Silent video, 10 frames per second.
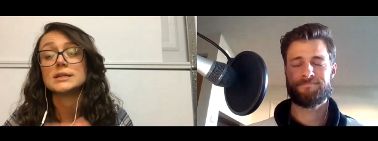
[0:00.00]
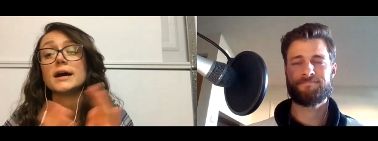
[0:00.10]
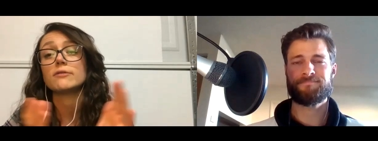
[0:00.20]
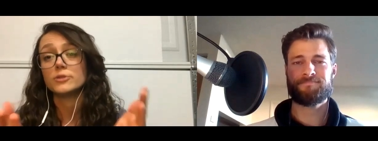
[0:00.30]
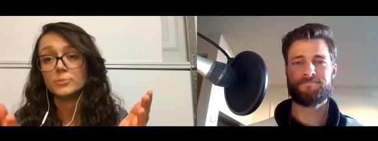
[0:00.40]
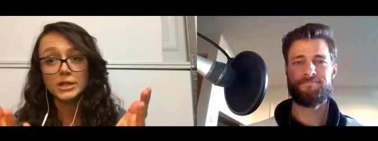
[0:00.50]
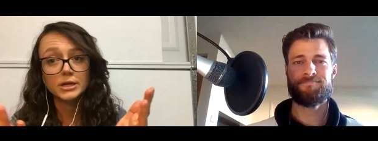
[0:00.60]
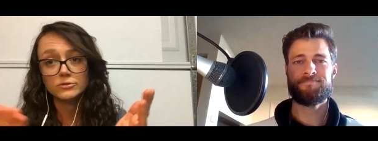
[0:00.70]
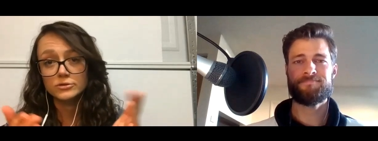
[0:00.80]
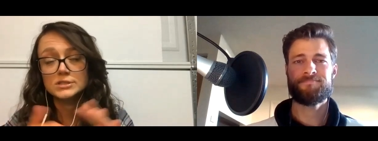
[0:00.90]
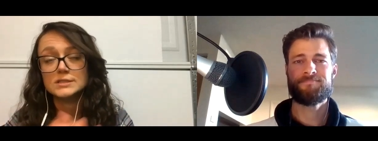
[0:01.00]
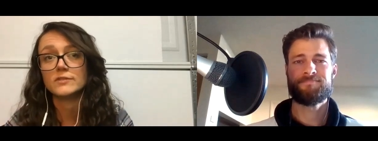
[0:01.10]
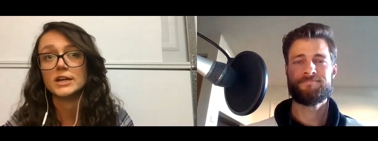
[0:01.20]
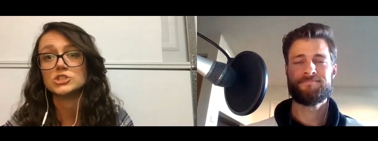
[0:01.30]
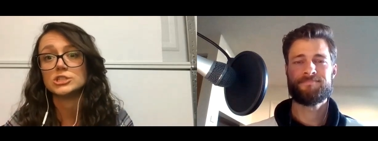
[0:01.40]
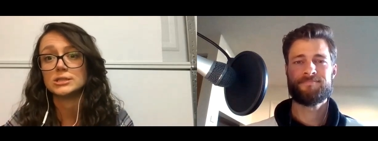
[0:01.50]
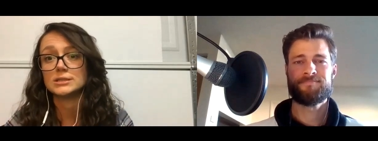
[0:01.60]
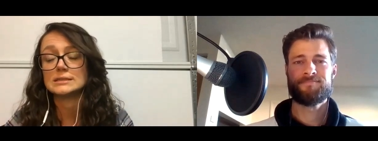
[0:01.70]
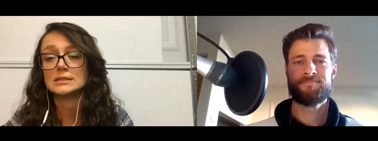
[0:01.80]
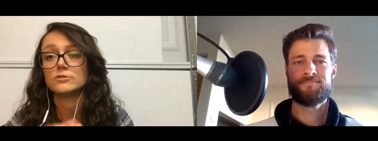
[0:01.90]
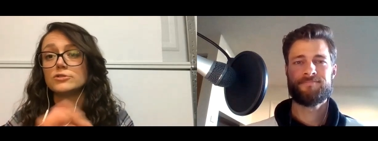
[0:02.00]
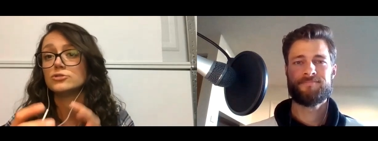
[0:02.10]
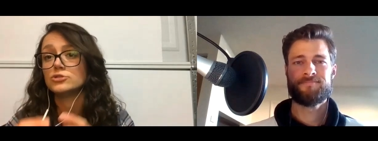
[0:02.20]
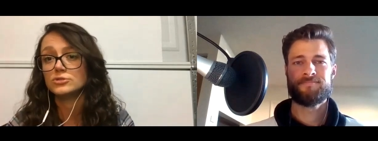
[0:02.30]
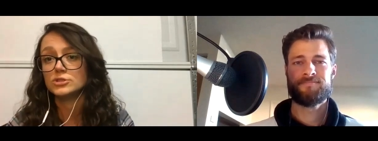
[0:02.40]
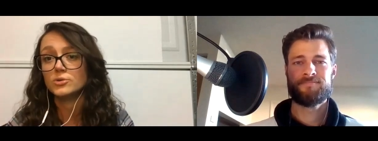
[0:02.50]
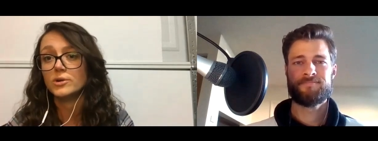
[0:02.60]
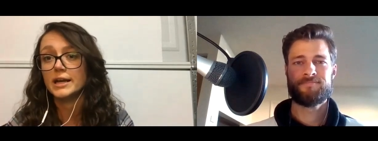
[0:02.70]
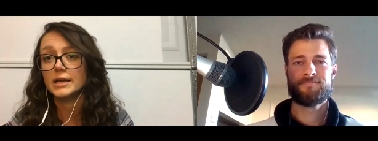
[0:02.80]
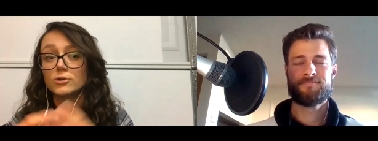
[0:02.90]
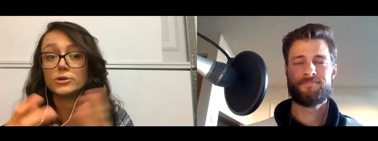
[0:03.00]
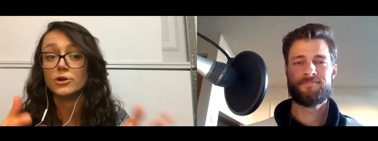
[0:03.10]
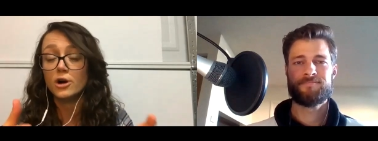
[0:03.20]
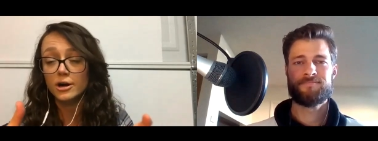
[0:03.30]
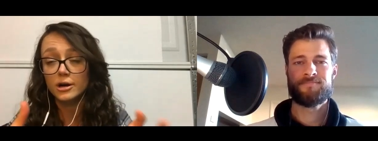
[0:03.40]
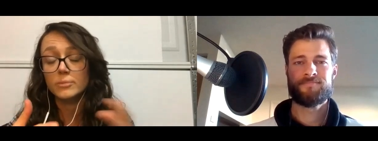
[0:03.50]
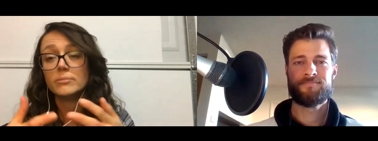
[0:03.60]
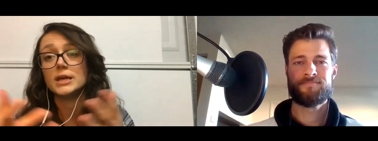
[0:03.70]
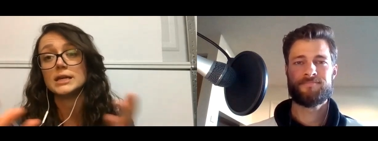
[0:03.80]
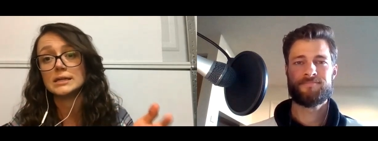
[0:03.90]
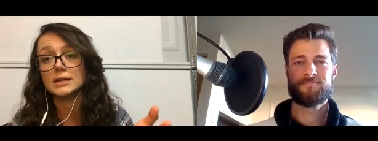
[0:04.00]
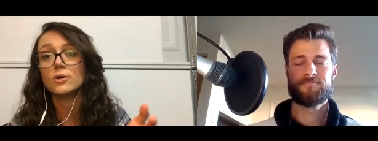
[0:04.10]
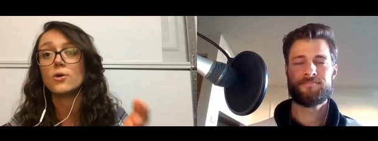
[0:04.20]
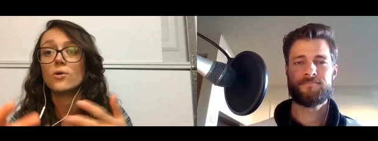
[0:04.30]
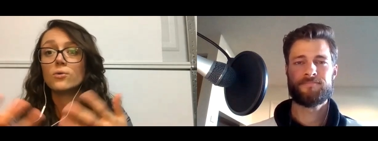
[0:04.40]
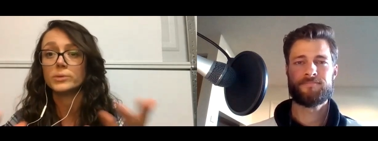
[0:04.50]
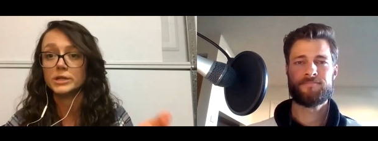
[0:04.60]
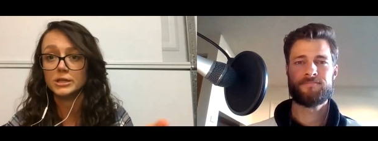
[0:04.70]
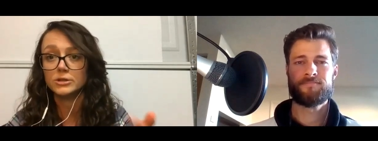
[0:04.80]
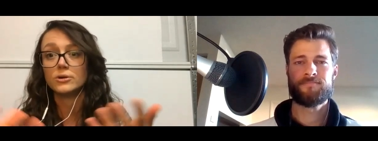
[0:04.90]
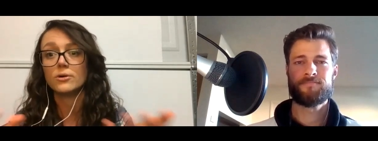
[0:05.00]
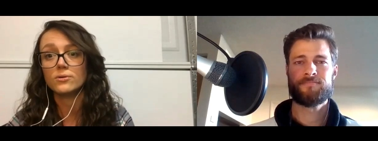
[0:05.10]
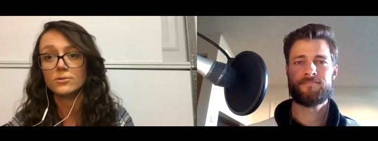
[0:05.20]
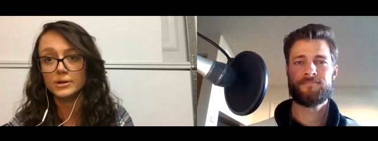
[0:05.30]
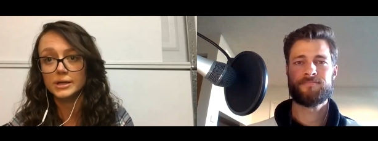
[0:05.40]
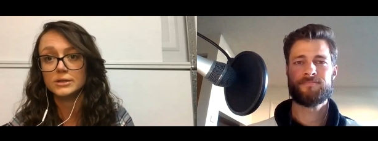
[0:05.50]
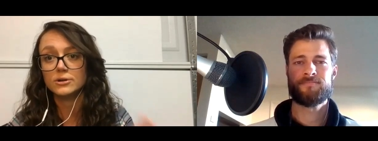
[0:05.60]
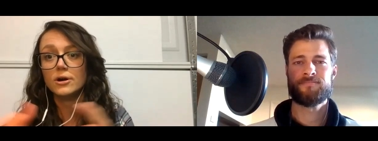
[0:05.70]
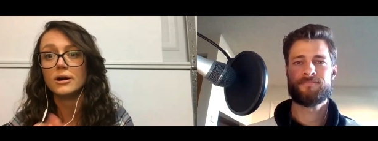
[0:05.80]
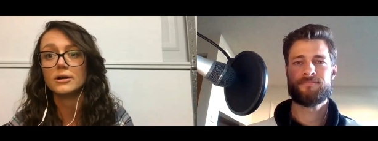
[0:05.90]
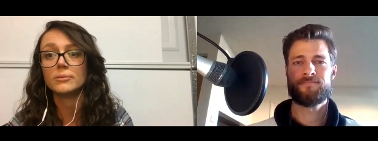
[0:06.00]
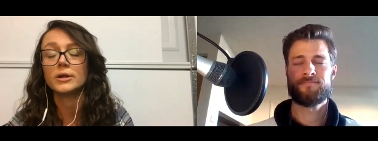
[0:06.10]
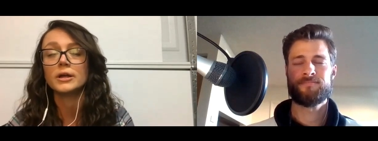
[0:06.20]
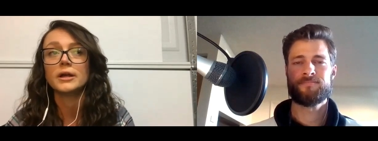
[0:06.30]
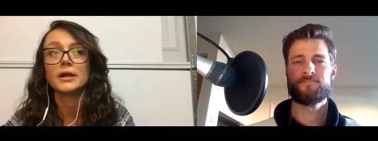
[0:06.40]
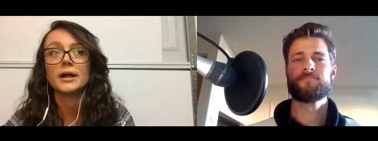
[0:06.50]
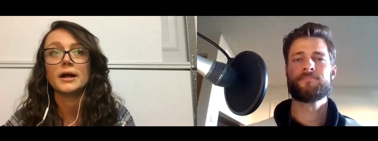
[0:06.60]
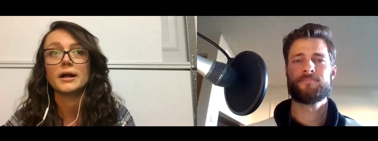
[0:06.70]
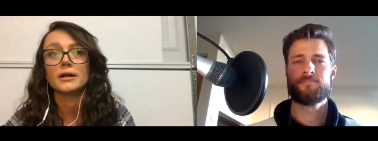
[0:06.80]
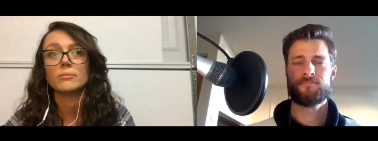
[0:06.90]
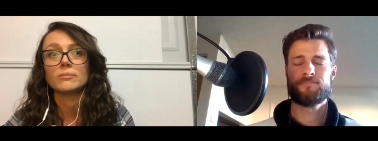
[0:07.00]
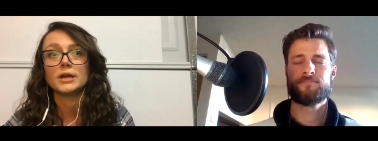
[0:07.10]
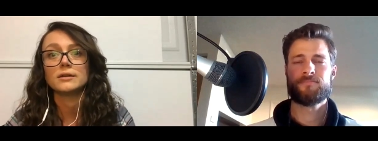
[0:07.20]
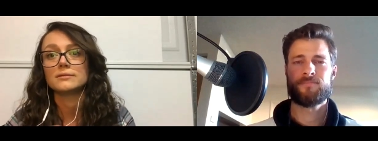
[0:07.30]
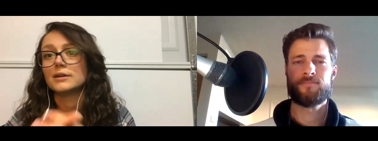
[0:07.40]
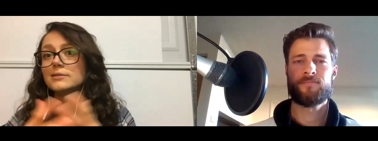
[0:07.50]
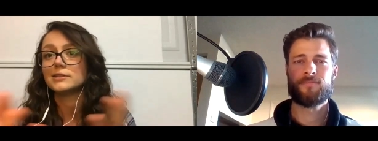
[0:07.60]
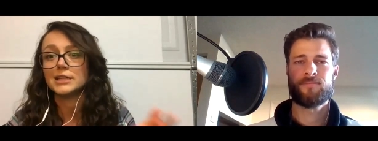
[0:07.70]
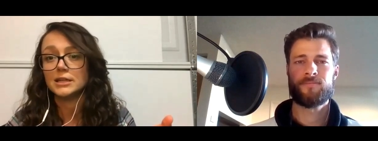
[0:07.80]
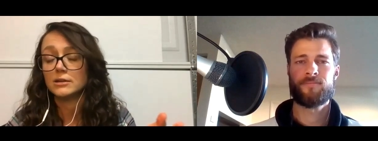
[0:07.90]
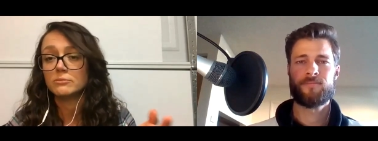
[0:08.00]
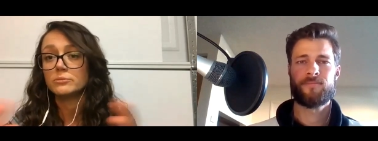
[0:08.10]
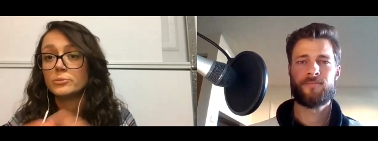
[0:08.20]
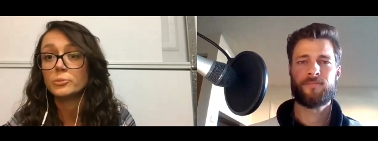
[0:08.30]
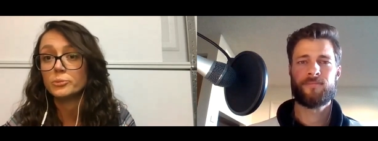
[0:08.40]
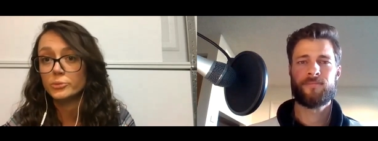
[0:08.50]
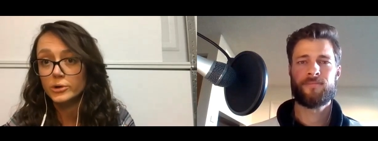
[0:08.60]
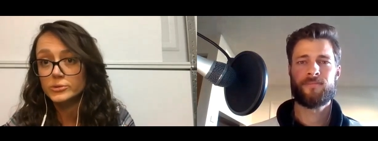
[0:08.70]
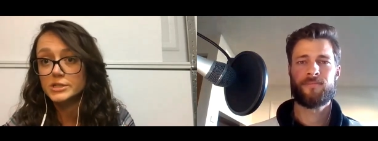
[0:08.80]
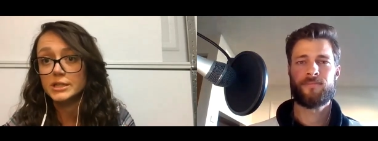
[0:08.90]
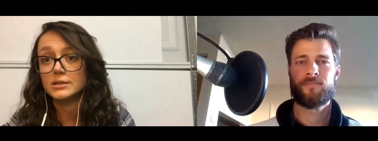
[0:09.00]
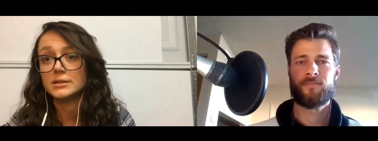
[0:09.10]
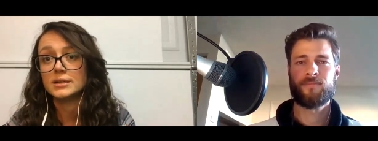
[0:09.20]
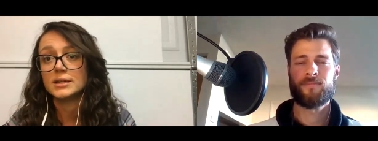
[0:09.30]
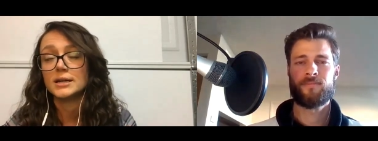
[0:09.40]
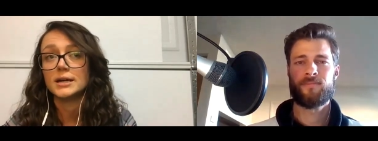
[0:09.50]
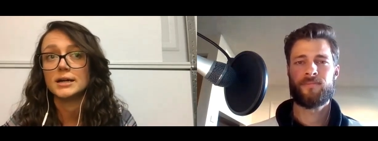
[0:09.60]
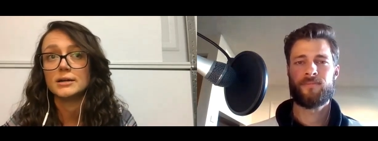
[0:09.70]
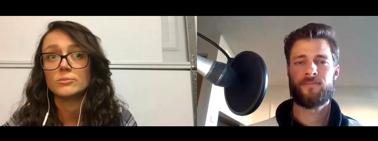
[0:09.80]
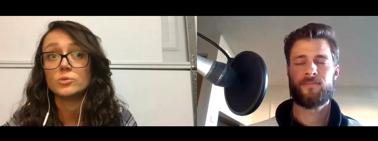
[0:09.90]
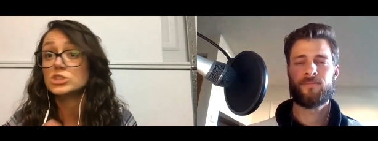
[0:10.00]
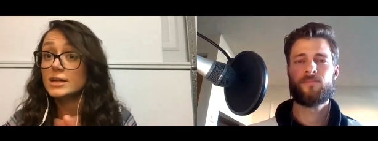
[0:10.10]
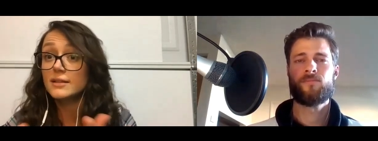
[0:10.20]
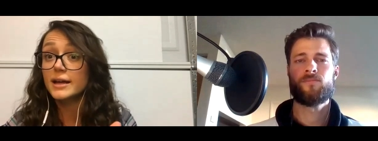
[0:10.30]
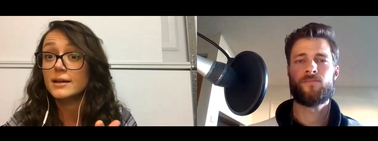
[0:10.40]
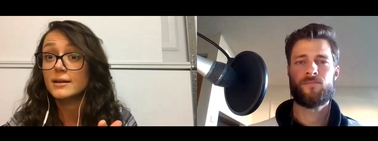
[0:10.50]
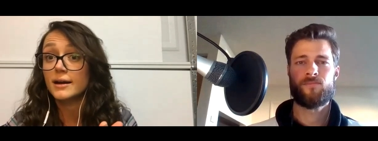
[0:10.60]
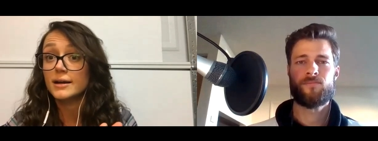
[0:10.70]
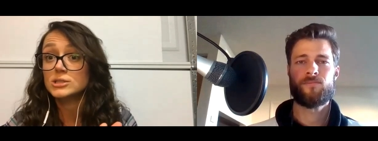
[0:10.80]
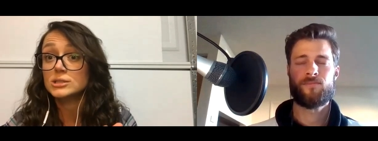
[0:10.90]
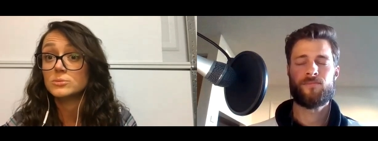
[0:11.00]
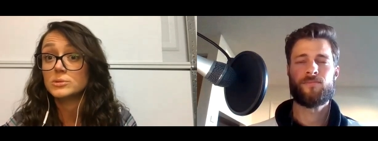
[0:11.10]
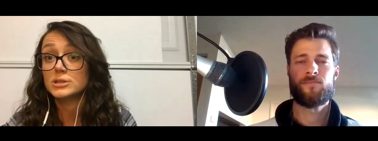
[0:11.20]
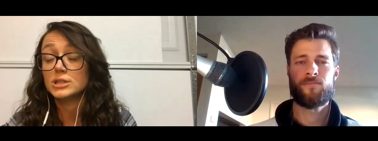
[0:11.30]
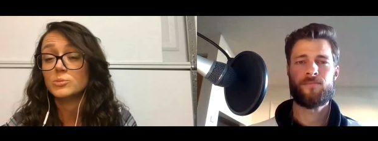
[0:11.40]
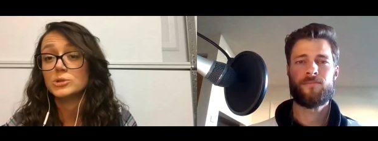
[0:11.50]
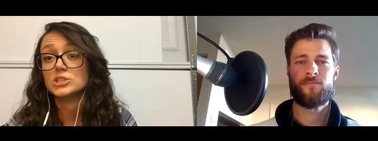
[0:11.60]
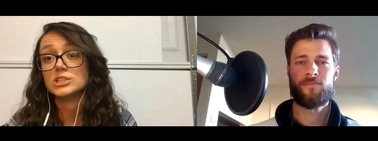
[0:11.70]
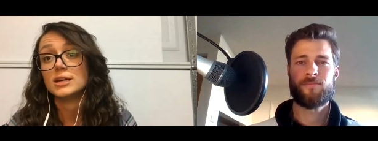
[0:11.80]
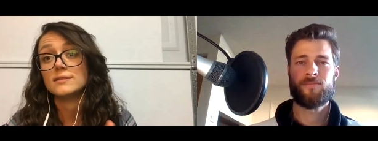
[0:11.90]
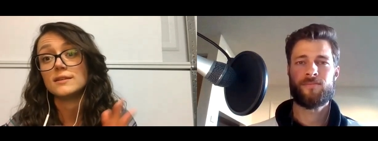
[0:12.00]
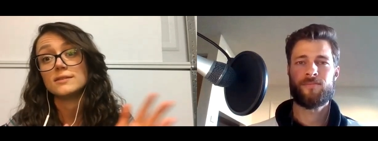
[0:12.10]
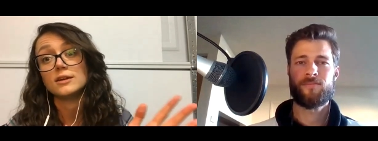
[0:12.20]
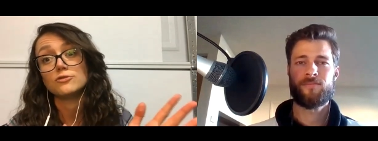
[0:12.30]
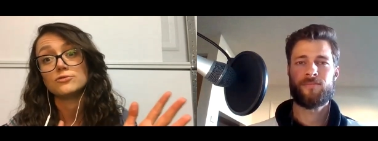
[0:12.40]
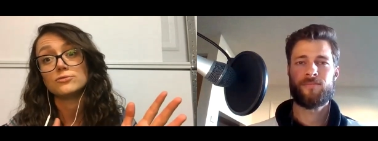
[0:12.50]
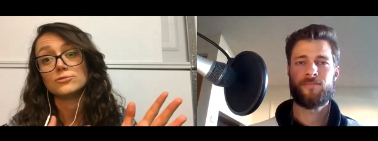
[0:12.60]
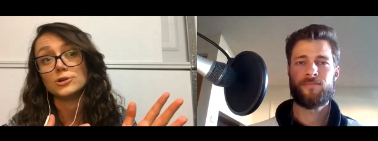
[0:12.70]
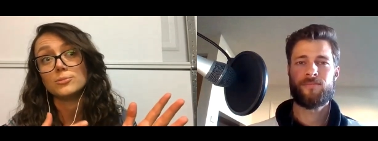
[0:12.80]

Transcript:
Speaker 1: half the plate fruits and veggies. If you choose a grain or a carb, making it a whole wheat or a whole grain carb, um, and a lean protein, um, which I like. I actually really appreciate that they've, they're